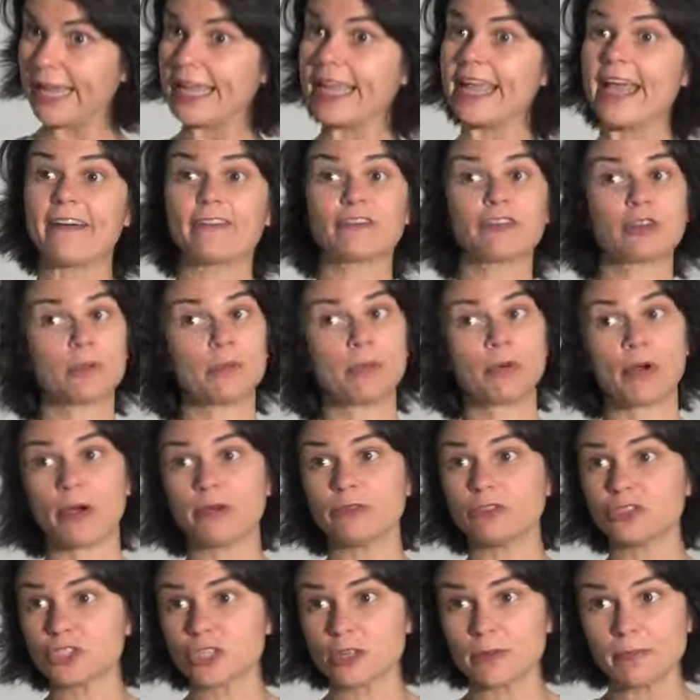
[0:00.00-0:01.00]
You have to
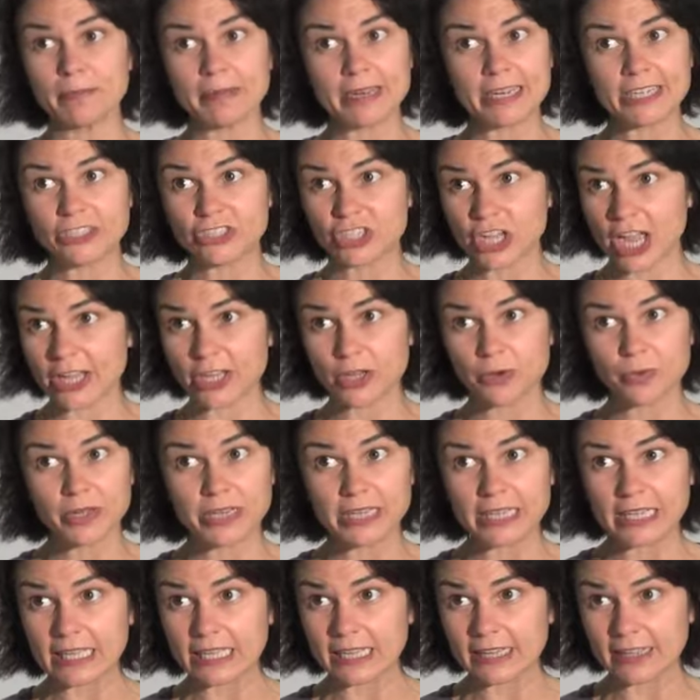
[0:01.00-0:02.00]
approach them in a
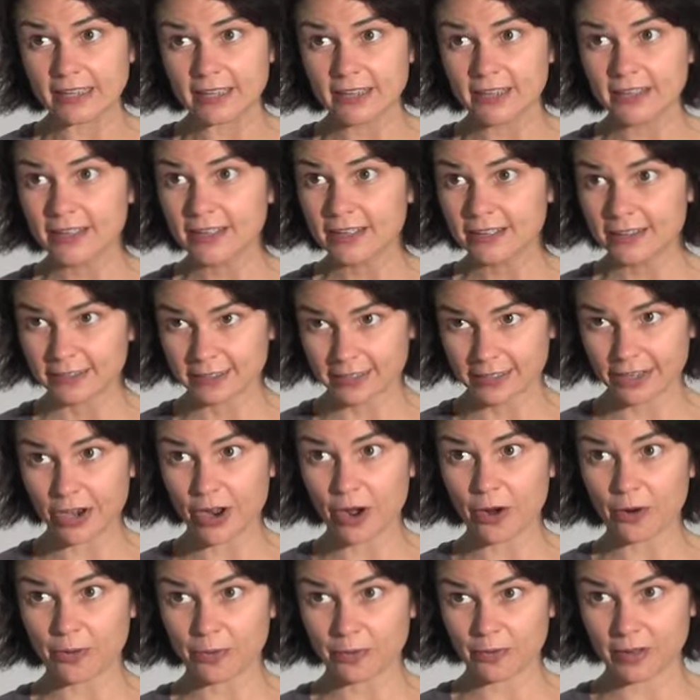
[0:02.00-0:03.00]
genuinely, you
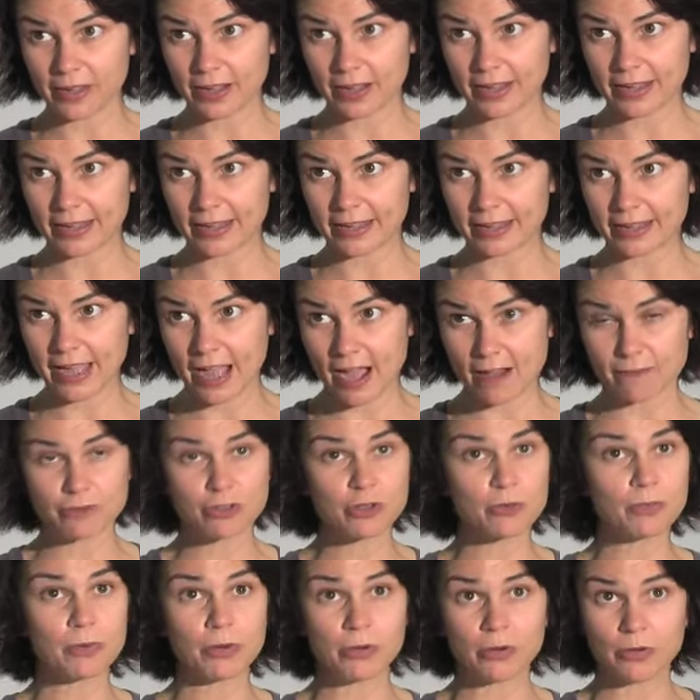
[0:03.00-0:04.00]
know,
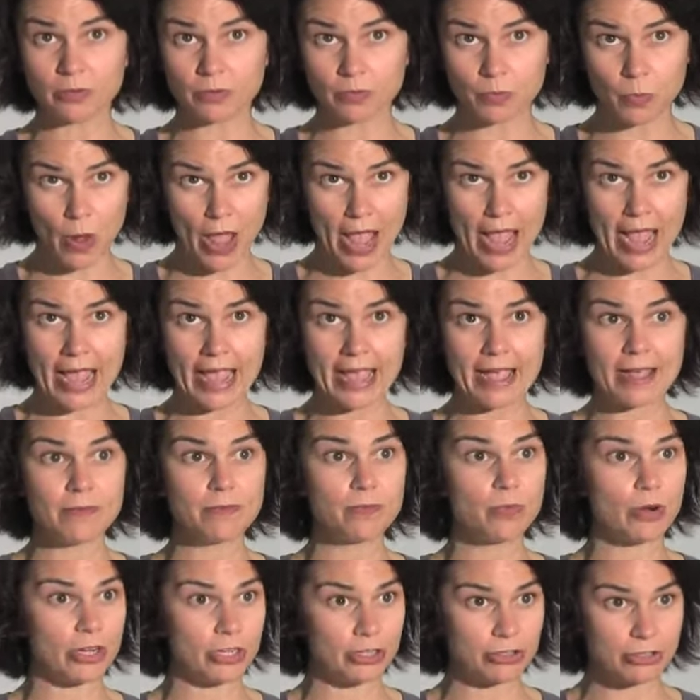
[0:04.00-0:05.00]
comfortable way
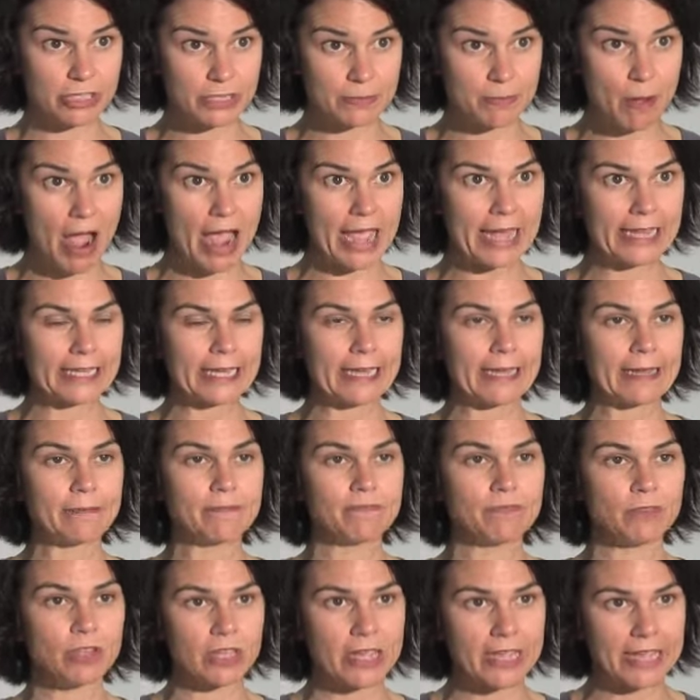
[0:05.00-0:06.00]
where you're
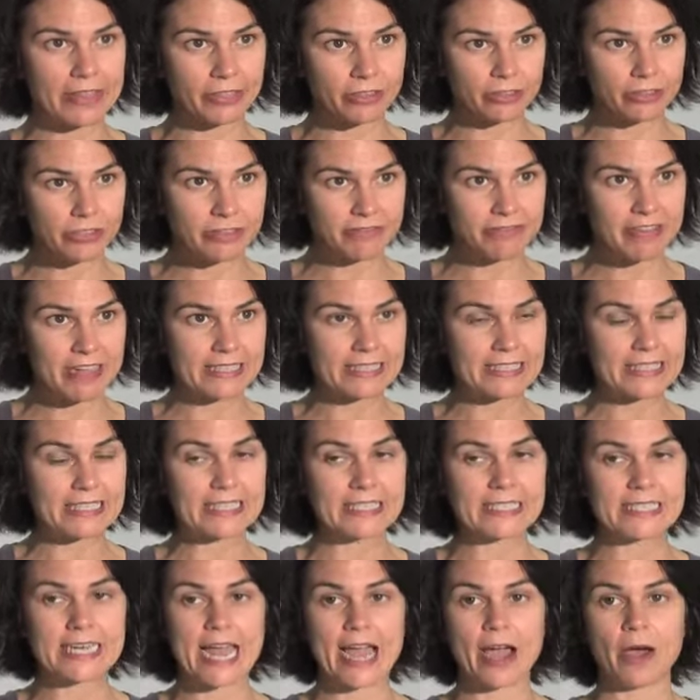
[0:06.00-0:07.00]
smiling. You get their
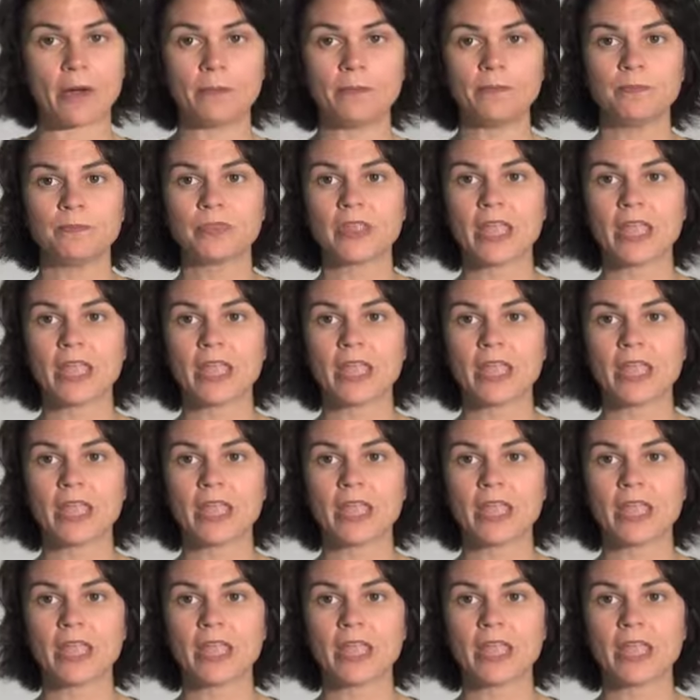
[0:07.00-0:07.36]
defenses down.